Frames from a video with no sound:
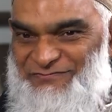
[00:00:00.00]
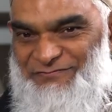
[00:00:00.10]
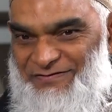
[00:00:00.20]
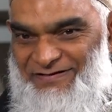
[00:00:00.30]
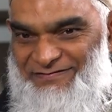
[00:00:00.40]

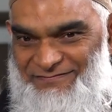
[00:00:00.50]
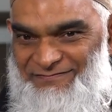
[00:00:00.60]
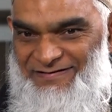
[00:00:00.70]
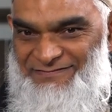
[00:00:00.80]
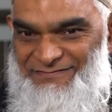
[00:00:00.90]
true, then the
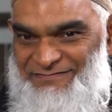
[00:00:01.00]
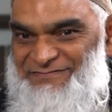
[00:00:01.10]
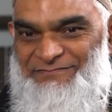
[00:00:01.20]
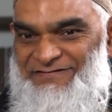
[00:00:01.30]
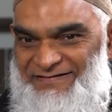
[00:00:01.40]
Quran
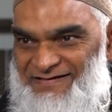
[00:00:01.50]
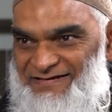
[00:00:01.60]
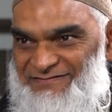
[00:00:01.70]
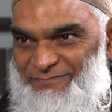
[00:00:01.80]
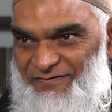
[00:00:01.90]
turns out in the
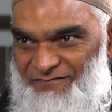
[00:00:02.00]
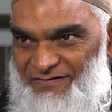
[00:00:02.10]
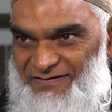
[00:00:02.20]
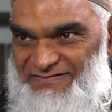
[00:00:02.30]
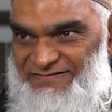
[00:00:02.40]
end to be
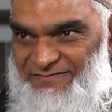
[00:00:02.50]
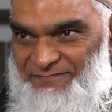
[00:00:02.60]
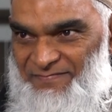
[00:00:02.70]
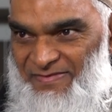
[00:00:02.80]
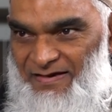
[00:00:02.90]
false.
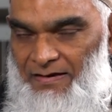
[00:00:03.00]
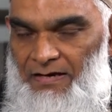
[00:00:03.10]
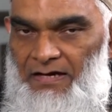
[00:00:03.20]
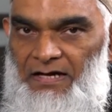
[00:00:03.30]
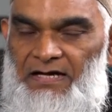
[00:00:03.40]
Mm-hmm.
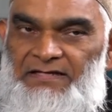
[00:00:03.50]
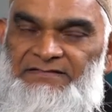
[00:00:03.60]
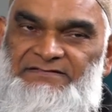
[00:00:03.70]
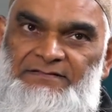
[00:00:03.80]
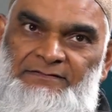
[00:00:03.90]

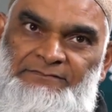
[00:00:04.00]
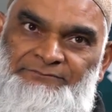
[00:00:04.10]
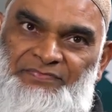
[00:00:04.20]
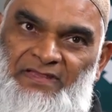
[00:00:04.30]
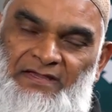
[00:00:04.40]
And uh,
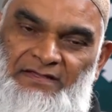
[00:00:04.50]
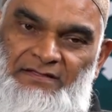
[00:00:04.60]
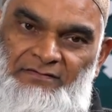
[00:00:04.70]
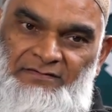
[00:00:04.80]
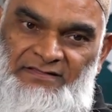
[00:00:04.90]
Eh,
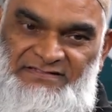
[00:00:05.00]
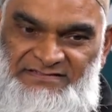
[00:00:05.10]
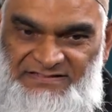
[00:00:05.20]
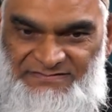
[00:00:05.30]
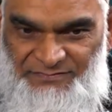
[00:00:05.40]
you know,
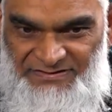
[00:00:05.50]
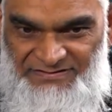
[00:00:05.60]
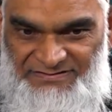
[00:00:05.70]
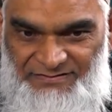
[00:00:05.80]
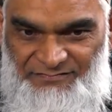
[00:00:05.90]
this has
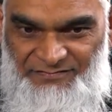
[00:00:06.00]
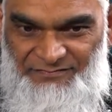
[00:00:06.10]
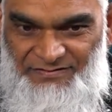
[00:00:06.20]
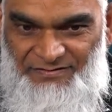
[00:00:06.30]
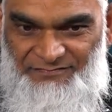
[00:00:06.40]
written,
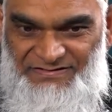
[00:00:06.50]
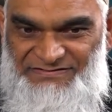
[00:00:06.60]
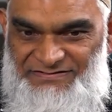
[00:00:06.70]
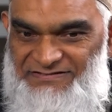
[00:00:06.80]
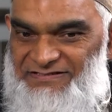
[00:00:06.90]
uh, uh,
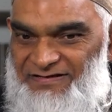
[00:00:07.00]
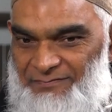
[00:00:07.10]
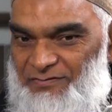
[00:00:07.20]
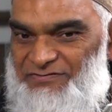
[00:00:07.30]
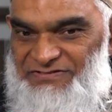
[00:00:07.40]
reached such an
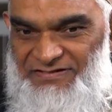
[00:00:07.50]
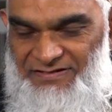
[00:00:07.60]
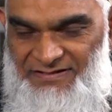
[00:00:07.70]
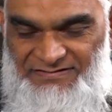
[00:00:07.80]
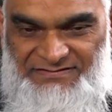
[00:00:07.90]
apogee
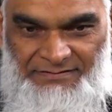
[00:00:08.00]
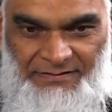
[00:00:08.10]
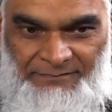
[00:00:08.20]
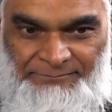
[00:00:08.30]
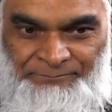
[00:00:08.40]
that
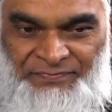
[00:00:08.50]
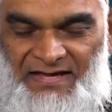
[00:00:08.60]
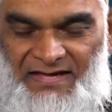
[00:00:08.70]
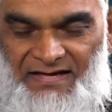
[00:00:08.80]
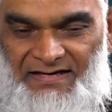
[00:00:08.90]
um,
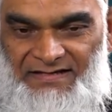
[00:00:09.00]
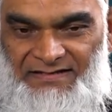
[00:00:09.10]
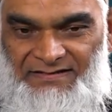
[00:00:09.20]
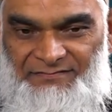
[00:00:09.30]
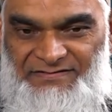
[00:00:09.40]
uh,
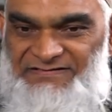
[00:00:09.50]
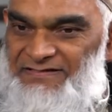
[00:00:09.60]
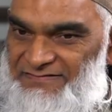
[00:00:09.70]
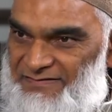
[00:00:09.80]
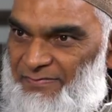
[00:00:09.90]
in a
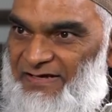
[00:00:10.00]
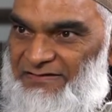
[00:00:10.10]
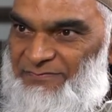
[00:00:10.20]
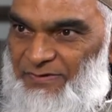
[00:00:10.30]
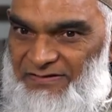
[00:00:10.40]
recent
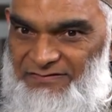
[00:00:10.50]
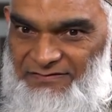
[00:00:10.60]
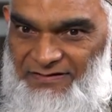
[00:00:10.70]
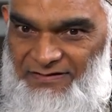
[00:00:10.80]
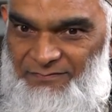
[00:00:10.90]
debate
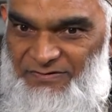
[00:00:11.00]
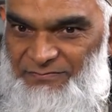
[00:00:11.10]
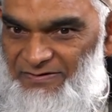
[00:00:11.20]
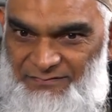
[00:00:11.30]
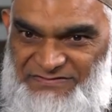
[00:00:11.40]
with, uh,
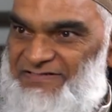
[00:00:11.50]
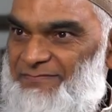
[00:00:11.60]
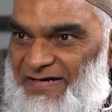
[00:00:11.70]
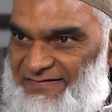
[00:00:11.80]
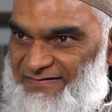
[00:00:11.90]
between a
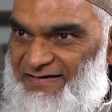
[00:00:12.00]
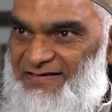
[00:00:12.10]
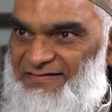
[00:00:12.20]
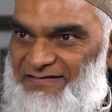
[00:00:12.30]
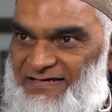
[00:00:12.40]
Muslim and an
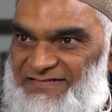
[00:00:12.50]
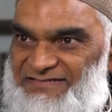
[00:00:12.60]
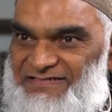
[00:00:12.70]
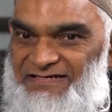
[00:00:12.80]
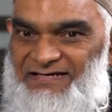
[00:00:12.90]

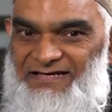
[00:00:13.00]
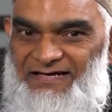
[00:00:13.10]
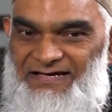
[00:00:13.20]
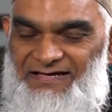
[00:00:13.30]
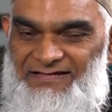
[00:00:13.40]
atheist,
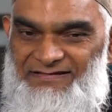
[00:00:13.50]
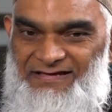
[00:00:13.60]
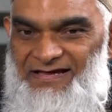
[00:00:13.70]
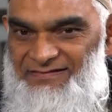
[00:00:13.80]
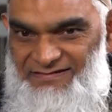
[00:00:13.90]
uh,
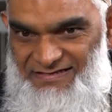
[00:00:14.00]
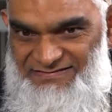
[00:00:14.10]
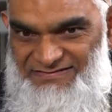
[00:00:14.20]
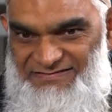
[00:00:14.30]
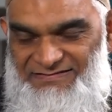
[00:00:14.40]
the
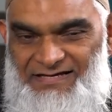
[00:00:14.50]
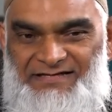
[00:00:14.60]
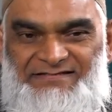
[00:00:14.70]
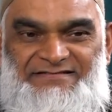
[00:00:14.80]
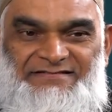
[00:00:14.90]
atheist
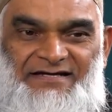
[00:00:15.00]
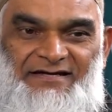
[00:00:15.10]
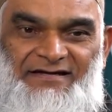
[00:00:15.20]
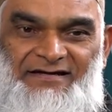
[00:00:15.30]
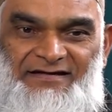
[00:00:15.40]
said,
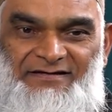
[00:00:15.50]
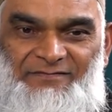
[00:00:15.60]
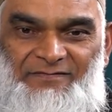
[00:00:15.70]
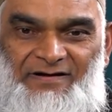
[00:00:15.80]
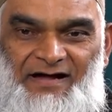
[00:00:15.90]
uh, you
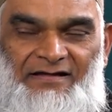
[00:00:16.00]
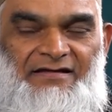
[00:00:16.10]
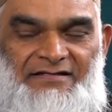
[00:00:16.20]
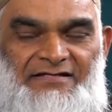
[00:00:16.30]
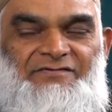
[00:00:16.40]
know, I
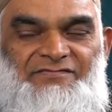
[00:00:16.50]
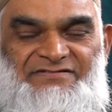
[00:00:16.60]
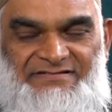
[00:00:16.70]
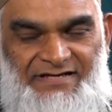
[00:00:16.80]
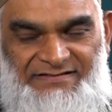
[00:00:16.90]
can
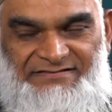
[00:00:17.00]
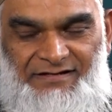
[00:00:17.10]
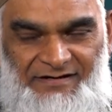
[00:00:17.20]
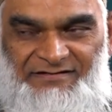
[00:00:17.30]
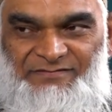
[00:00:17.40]
use that
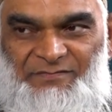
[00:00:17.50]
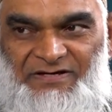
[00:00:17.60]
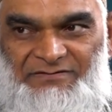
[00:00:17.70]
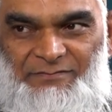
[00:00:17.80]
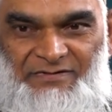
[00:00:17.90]

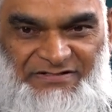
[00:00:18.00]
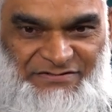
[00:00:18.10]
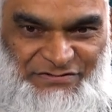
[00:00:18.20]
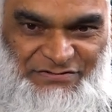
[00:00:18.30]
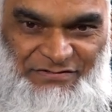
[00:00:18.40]
argument
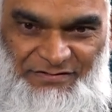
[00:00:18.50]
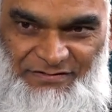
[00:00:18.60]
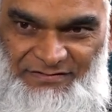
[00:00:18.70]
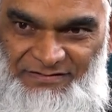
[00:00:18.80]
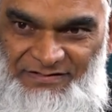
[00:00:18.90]
which
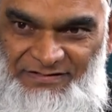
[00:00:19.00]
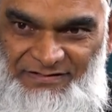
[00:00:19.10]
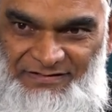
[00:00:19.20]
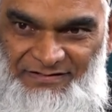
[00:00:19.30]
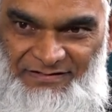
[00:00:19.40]

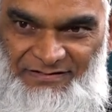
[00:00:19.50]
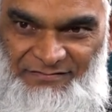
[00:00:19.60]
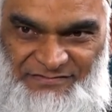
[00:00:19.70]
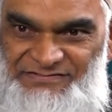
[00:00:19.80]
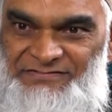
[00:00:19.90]
the
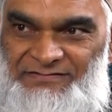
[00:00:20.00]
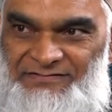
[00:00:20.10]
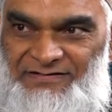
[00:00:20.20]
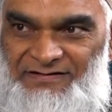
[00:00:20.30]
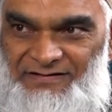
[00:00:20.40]

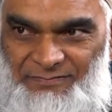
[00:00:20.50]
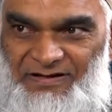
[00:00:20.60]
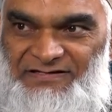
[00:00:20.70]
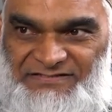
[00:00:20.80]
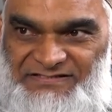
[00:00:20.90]
Christian
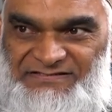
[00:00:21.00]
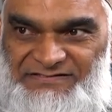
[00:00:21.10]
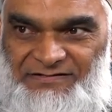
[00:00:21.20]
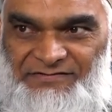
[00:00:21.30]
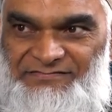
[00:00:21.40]

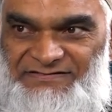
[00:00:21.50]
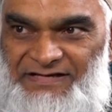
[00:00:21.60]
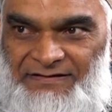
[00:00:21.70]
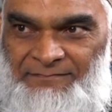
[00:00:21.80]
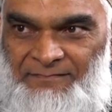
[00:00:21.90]
apologists are
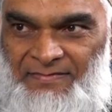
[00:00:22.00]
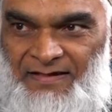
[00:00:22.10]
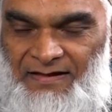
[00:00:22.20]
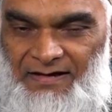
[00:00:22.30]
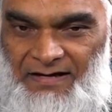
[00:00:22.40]
using,
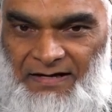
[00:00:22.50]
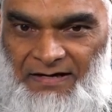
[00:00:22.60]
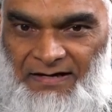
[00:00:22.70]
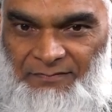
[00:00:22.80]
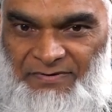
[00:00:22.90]
mm.
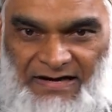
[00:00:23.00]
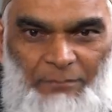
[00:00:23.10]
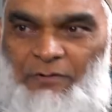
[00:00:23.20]
but I